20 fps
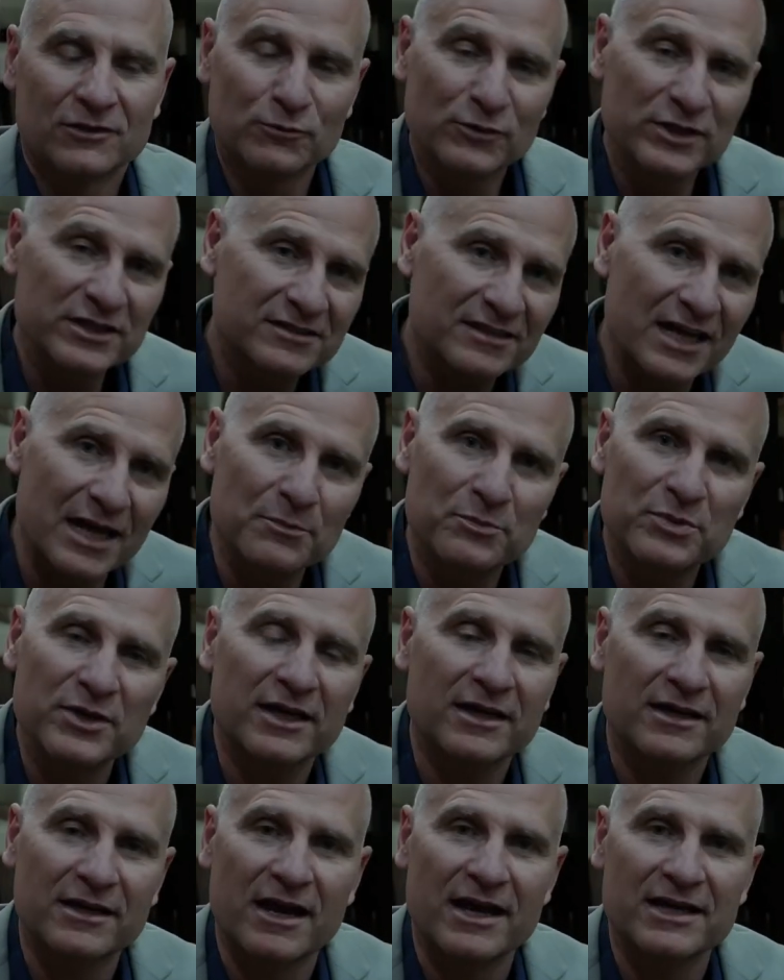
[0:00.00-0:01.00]
The reason I
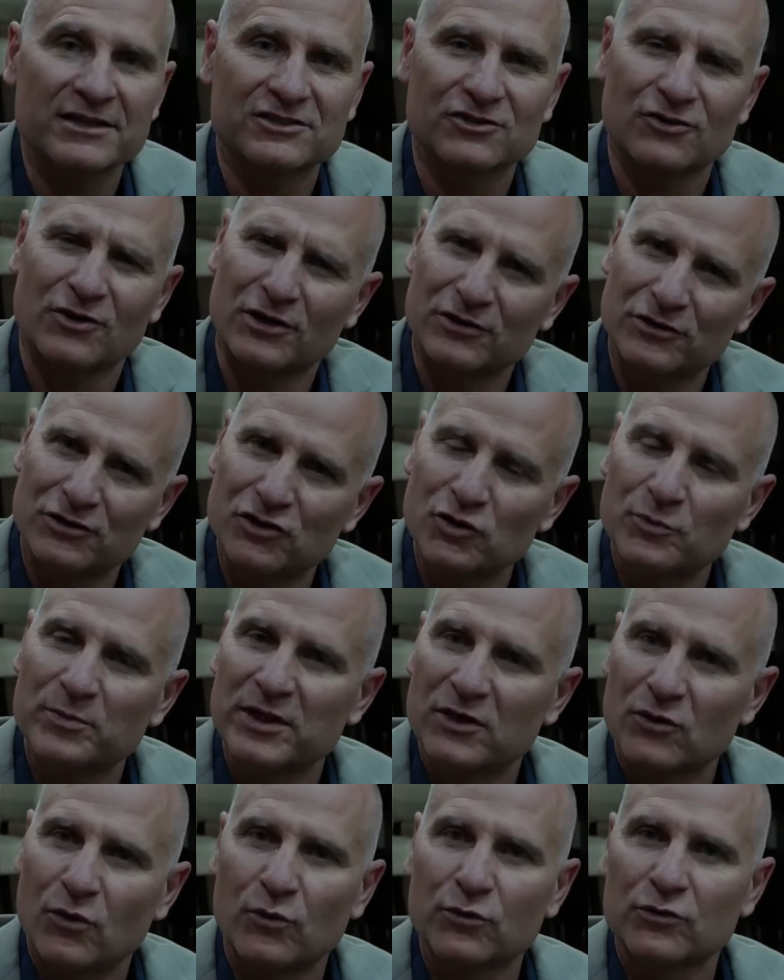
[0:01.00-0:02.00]
pick guys that are a little
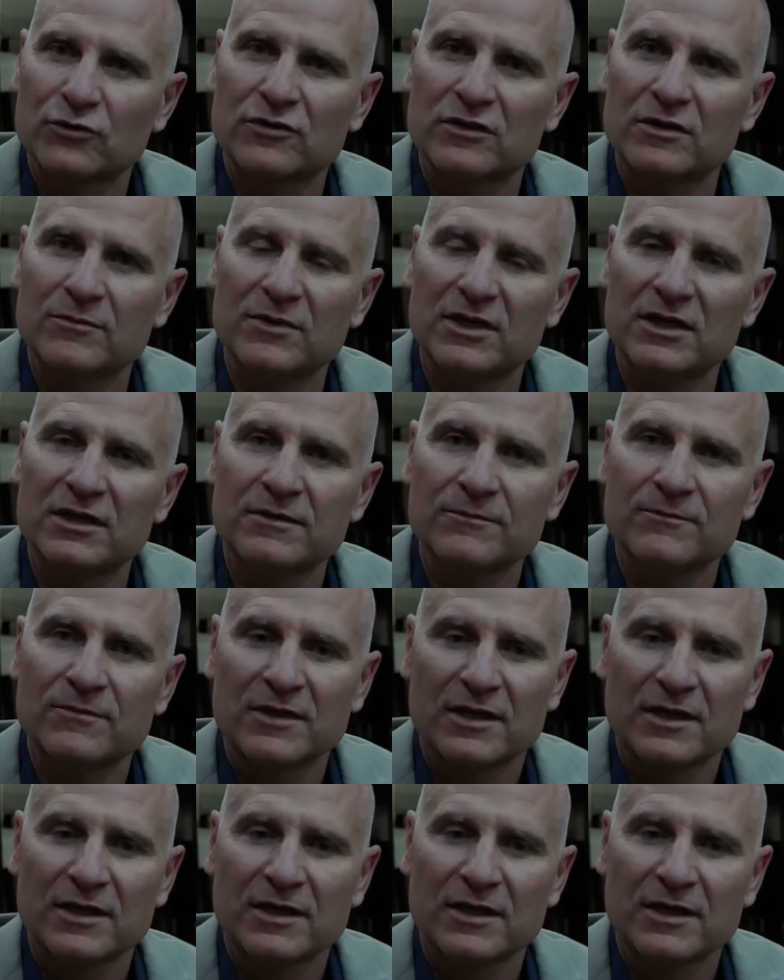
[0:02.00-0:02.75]
bit older than me